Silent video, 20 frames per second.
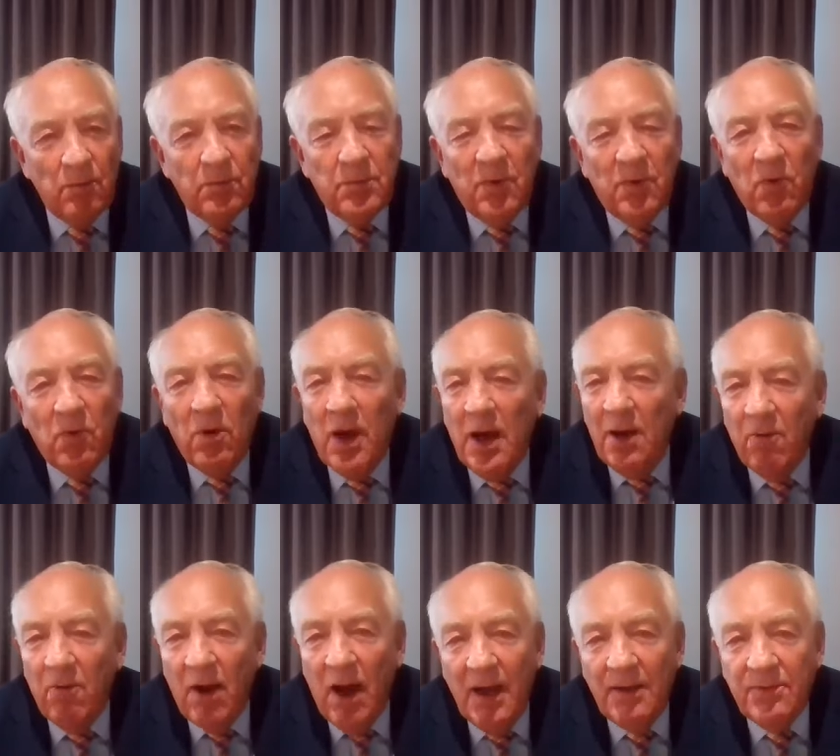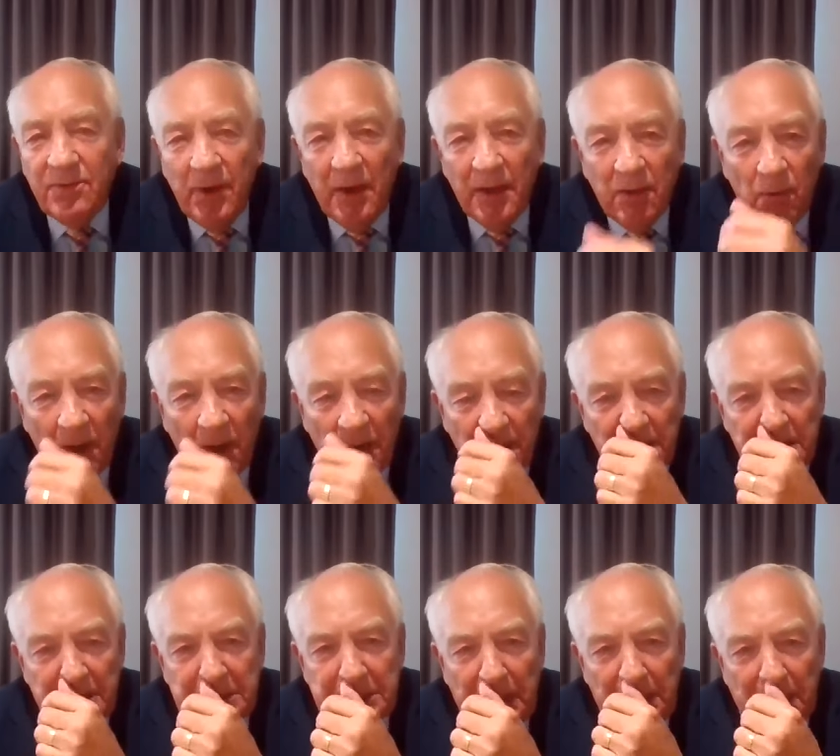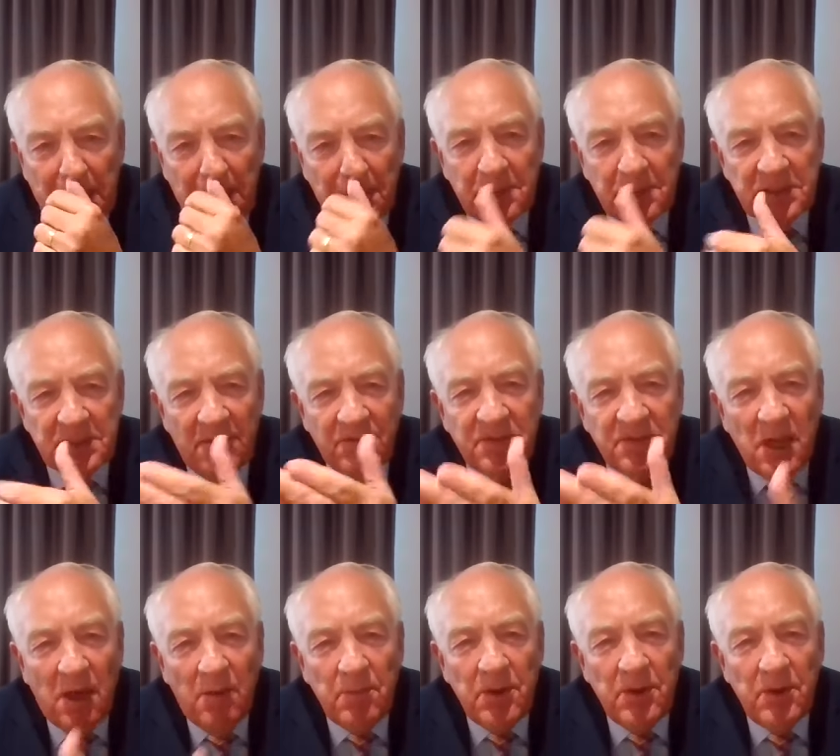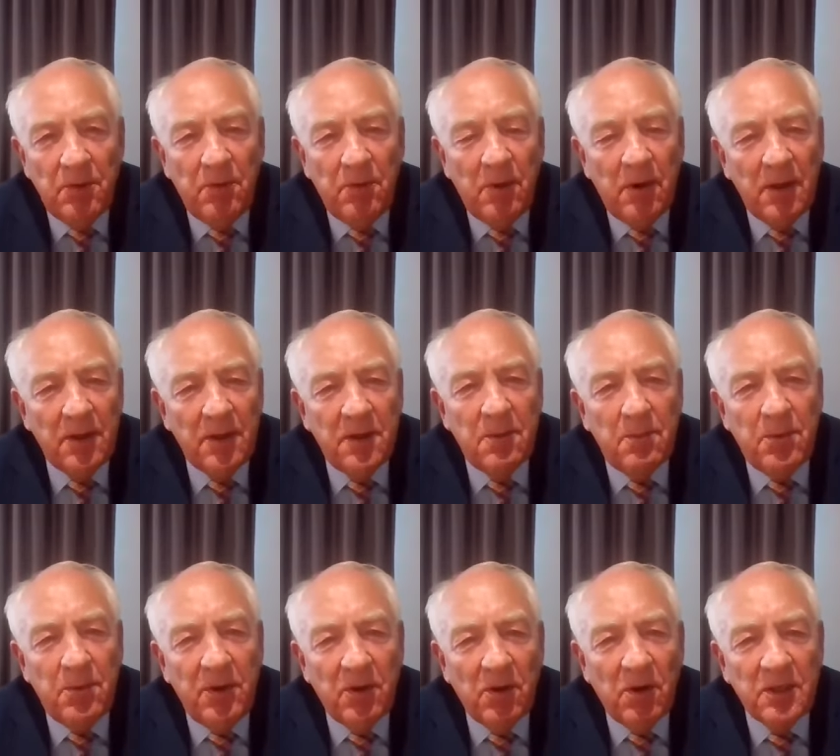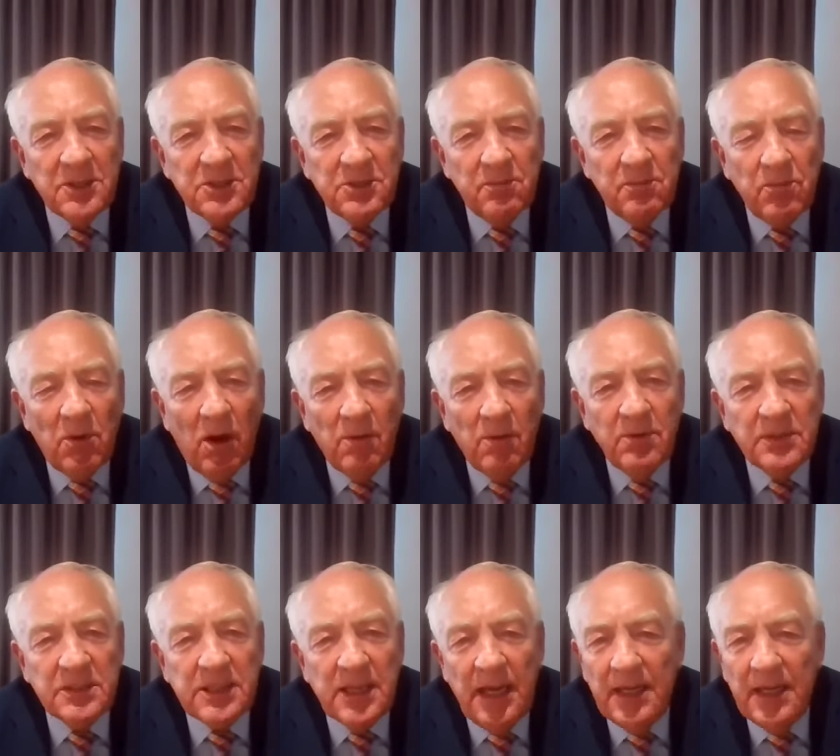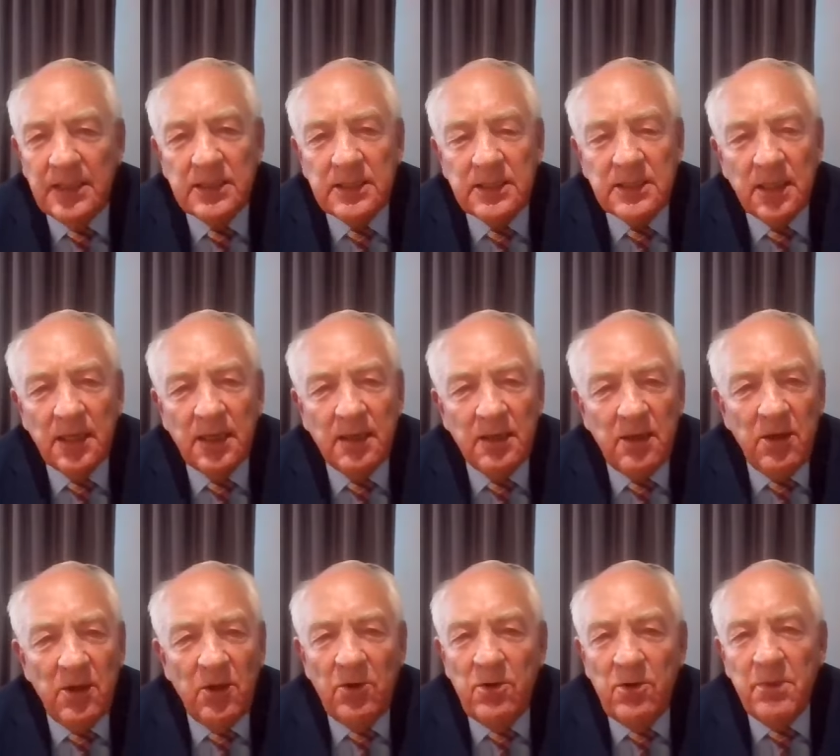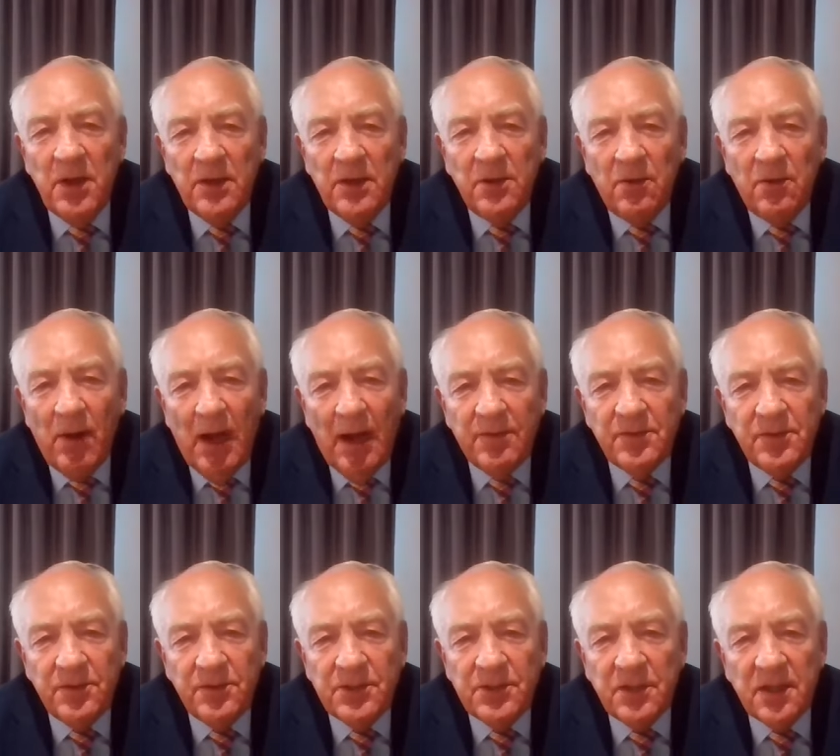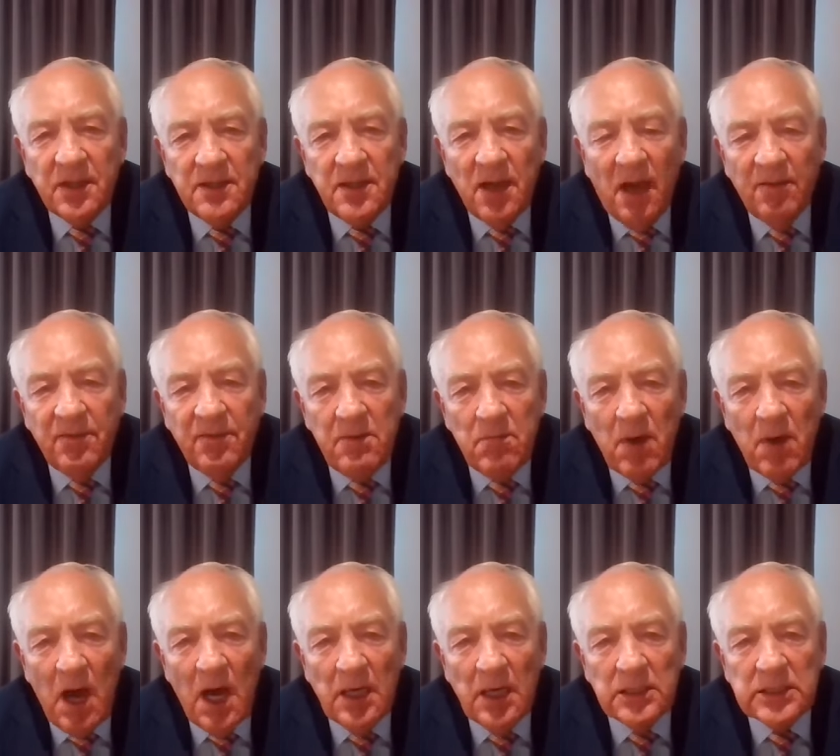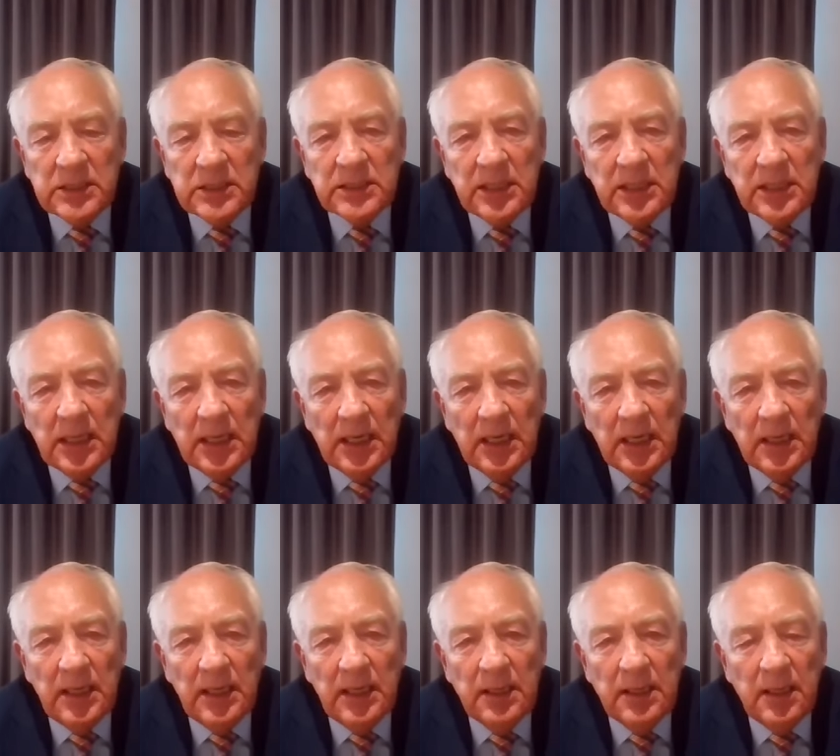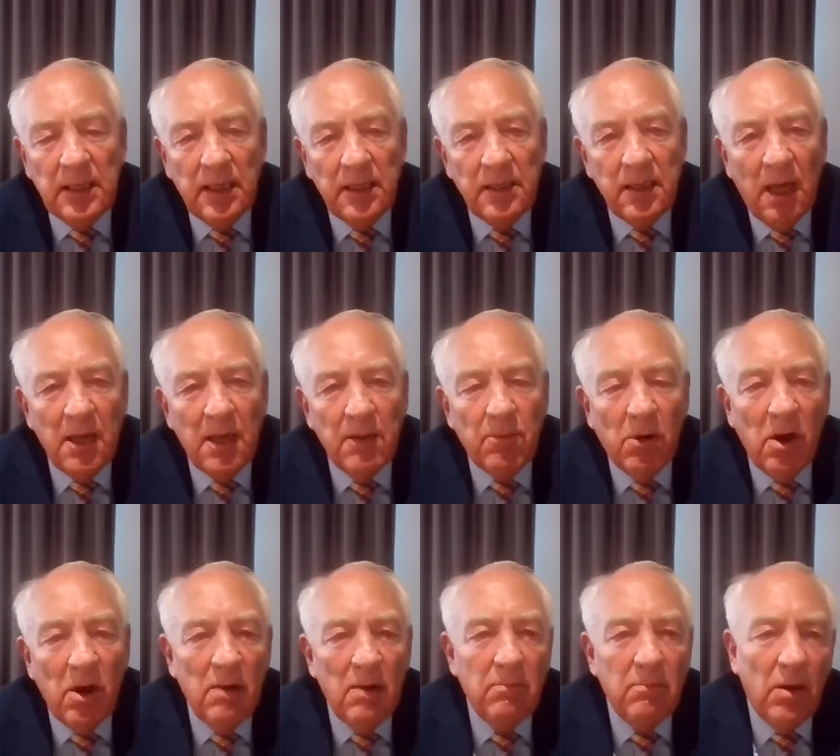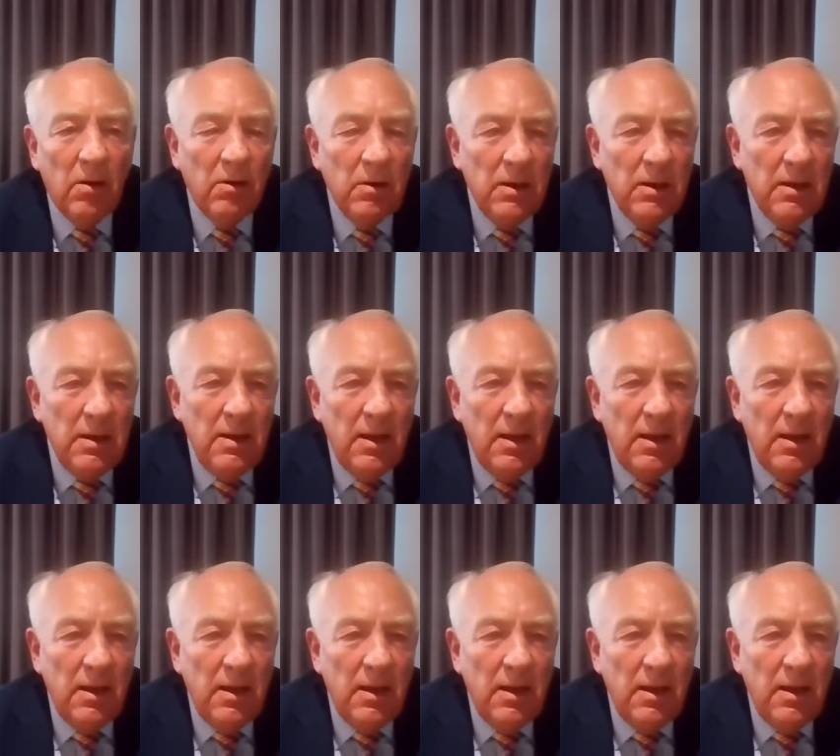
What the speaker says: Before I arrived, we had a witness, I think it was FW, that appeared also in Barbara's case, who'd been in the rafters of the Gaddafi mosque in Nyamrambo